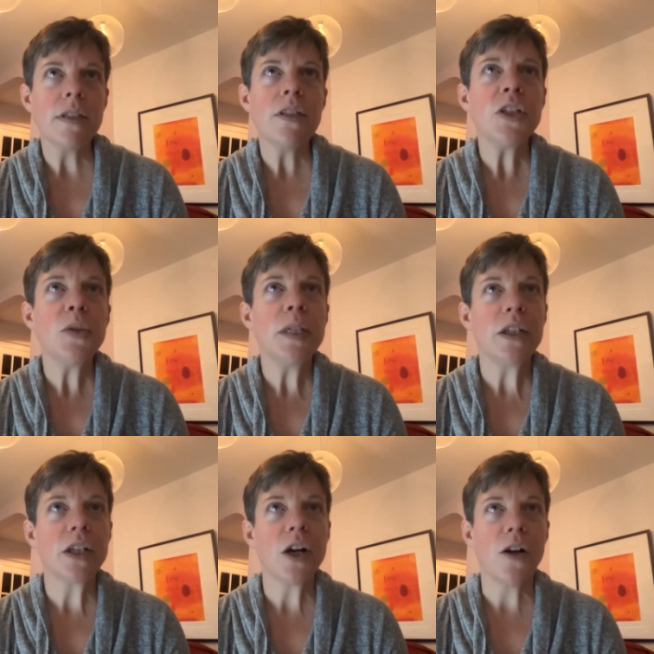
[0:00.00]
do you
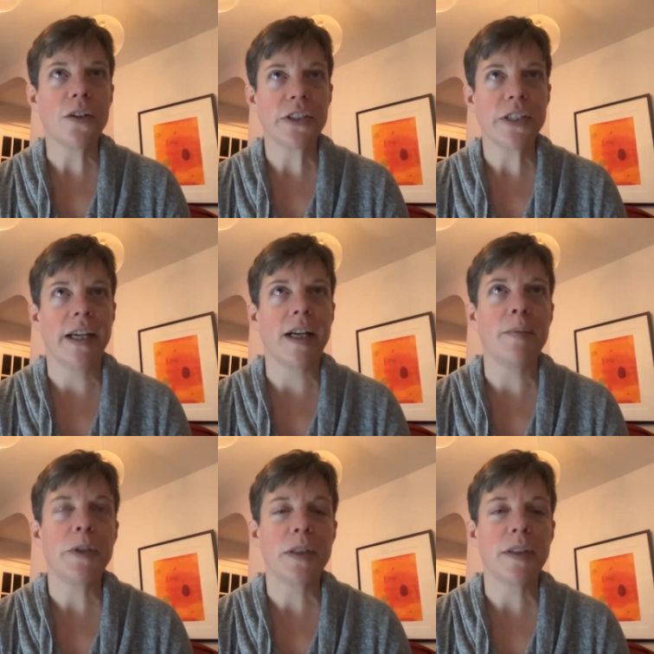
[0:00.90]
hear a caller saying,
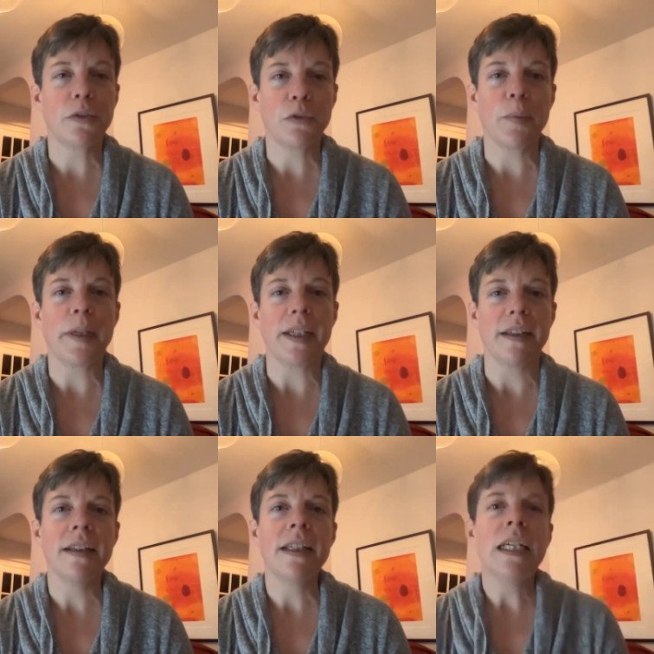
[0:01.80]
I'm doing this for
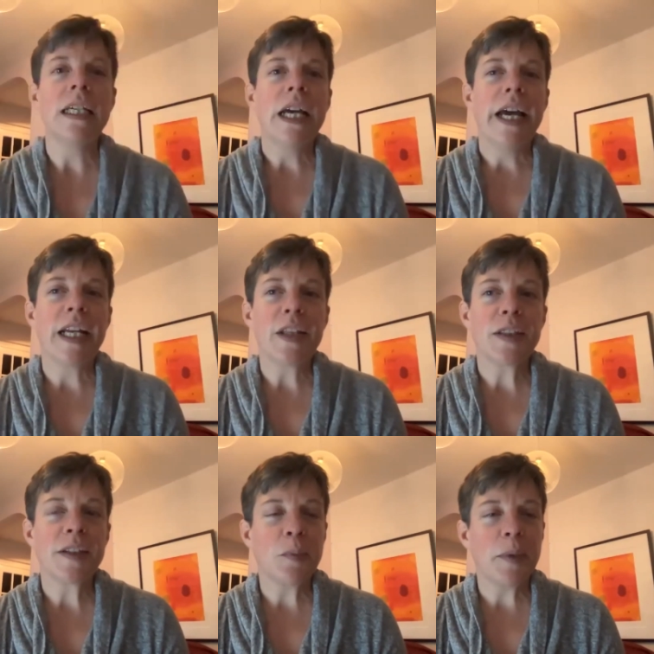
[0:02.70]
me. And I
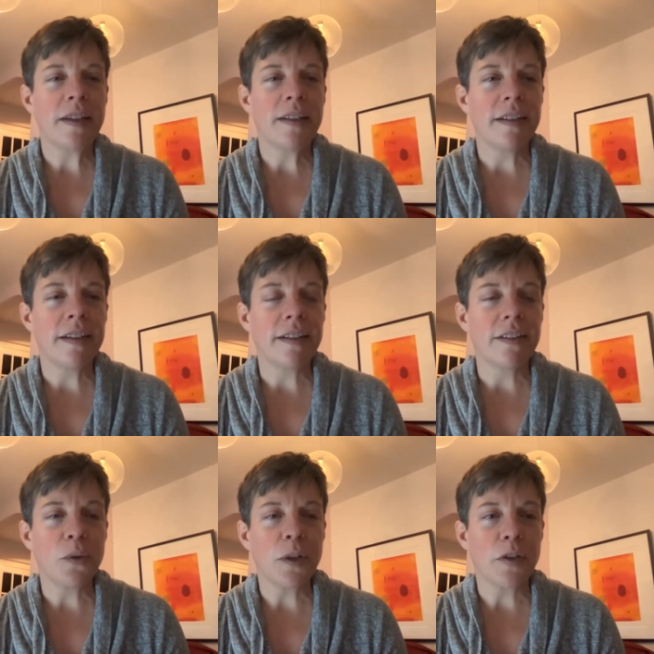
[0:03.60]
think that's because it
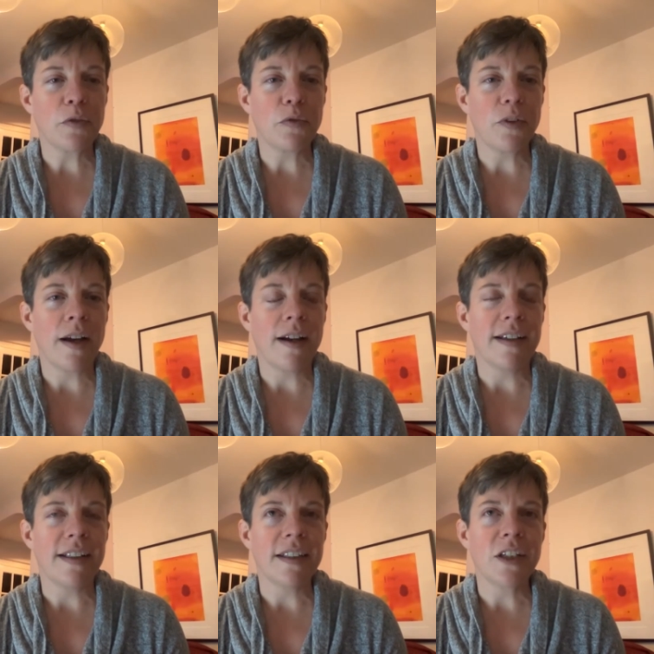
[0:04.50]
sort of
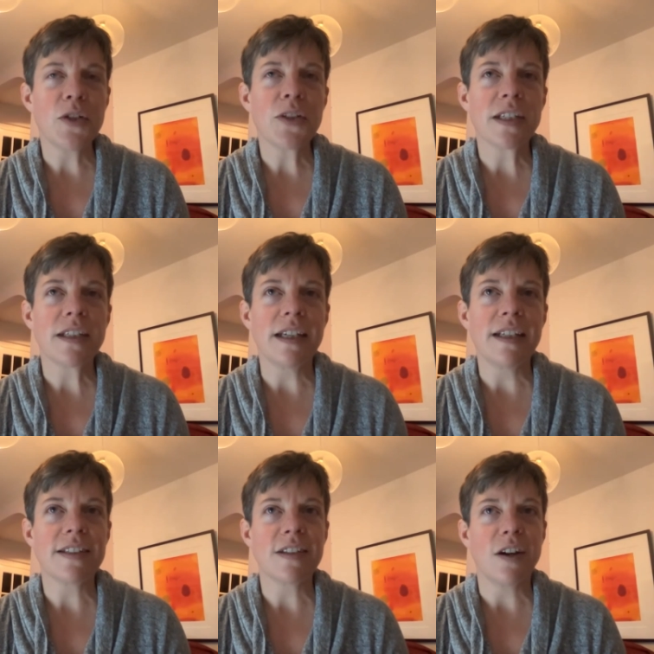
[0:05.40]
uh, goes
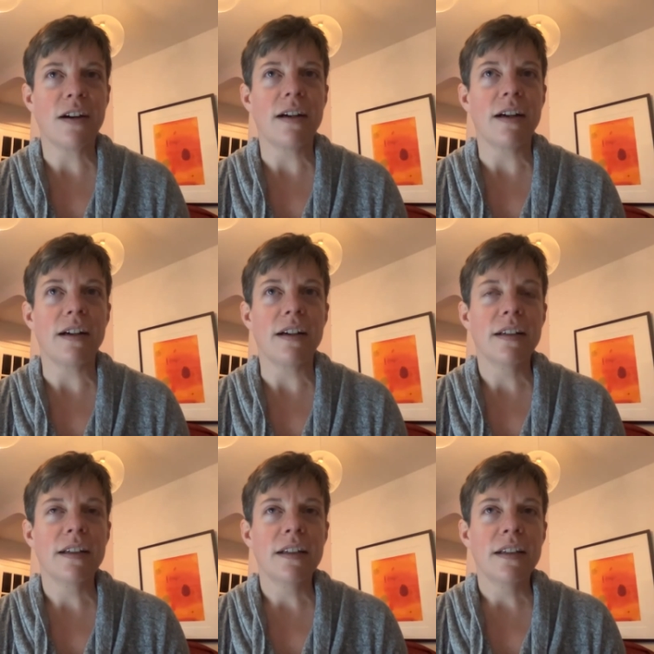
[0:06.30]
against our
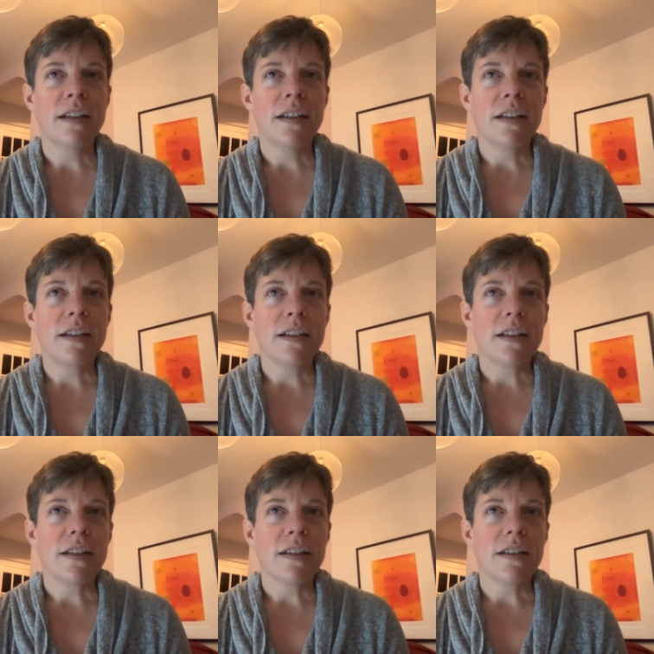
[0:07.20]

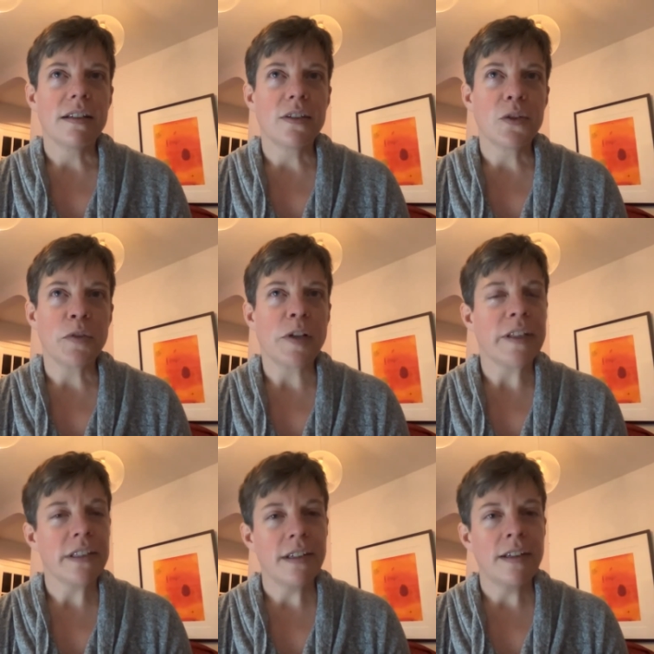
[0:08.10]
sort of
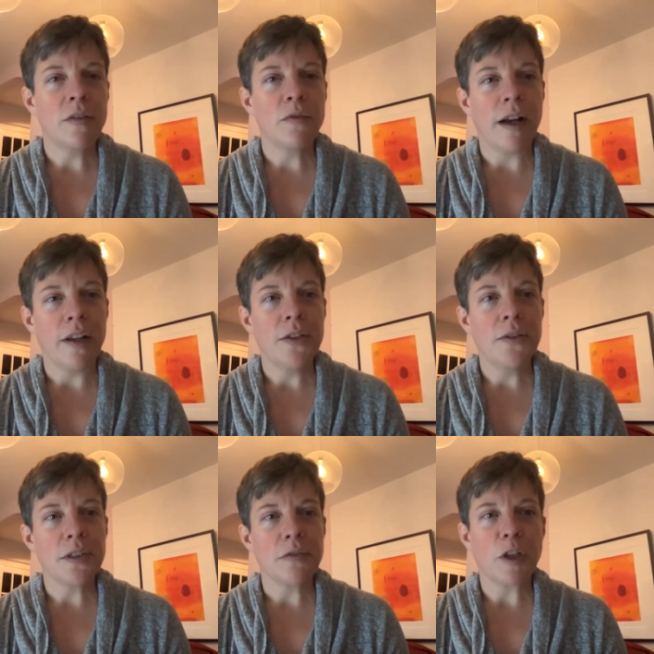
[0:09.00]
unstated
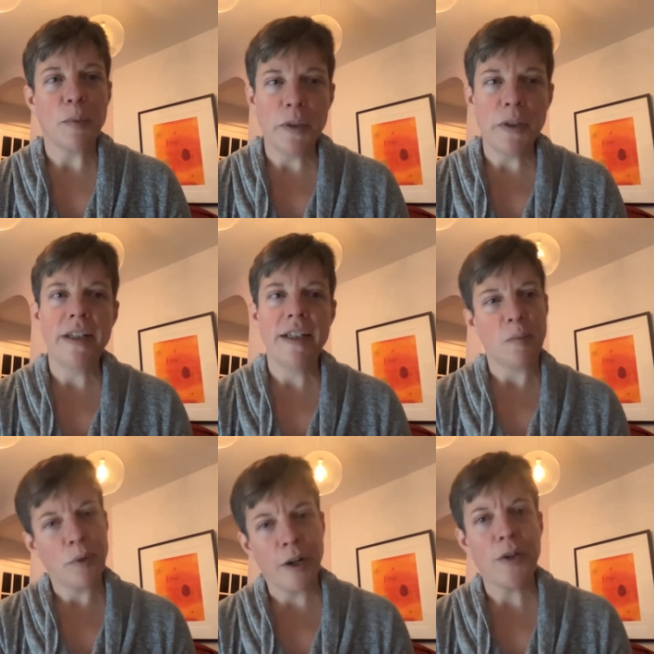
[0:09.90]
values of community
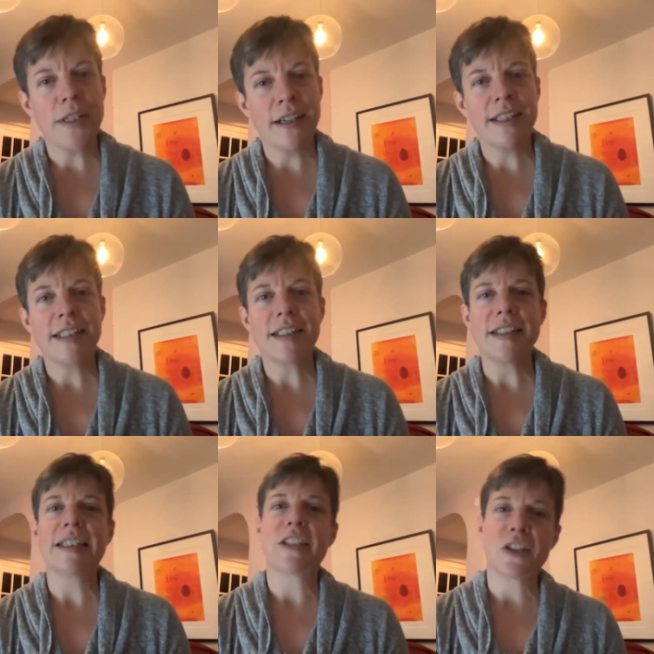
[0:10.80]
and prioritizing the
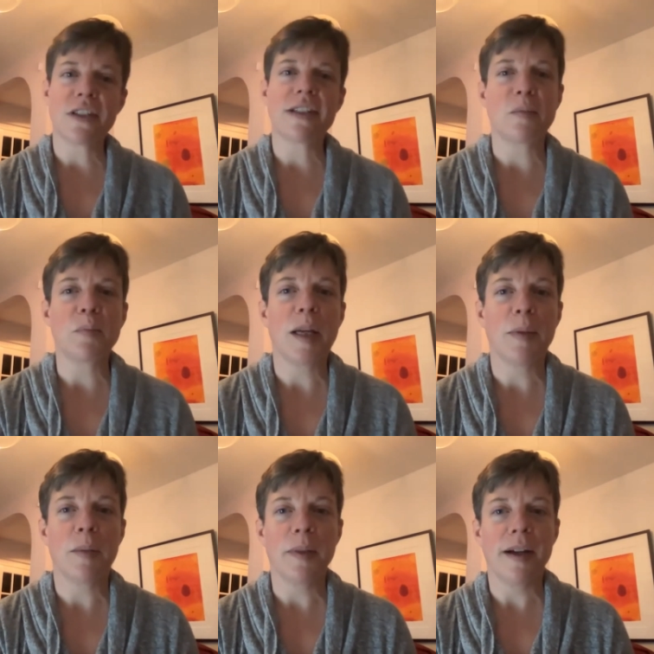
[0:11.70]
dancers and blah,
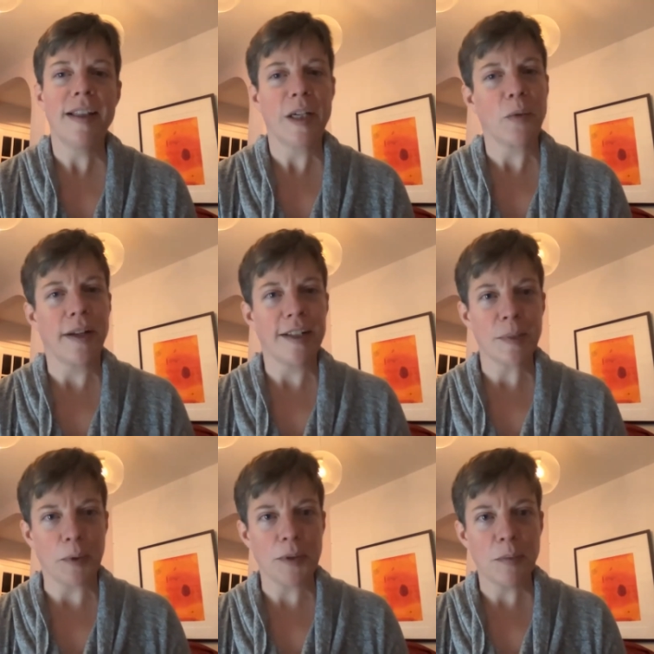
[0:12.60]
blah, blah. Like we're not
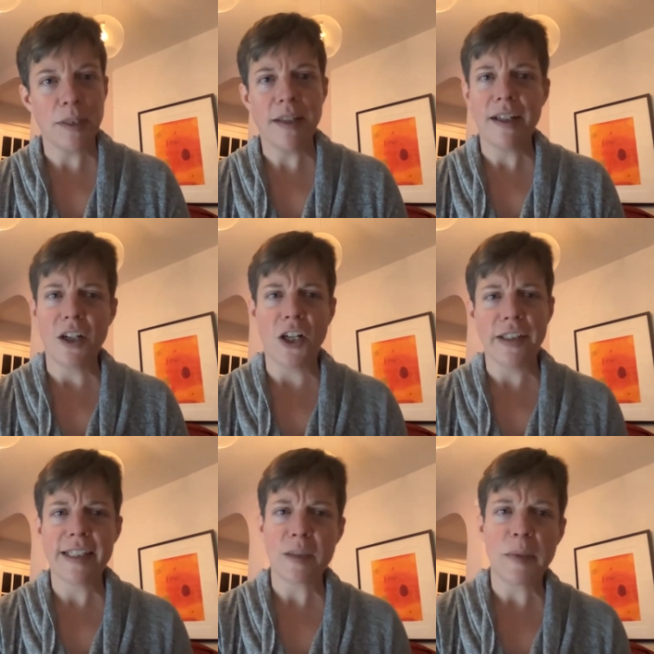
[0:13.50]
supposed to be like
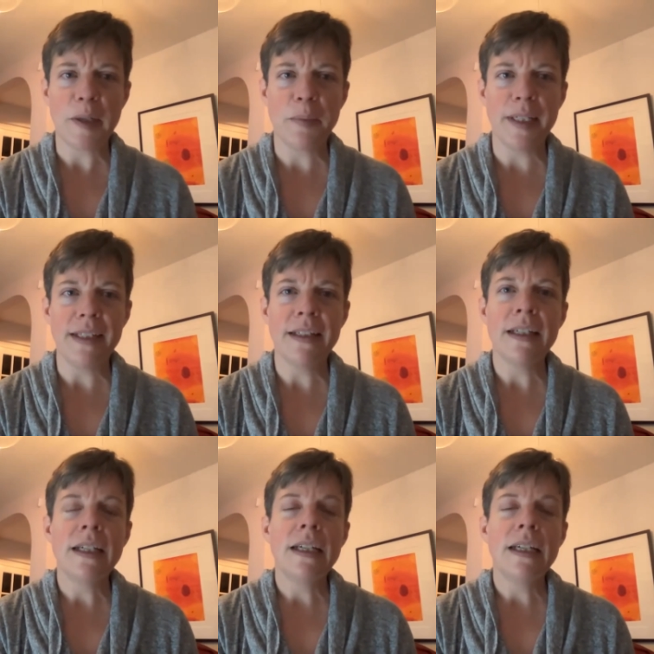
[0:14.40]
calling is about me.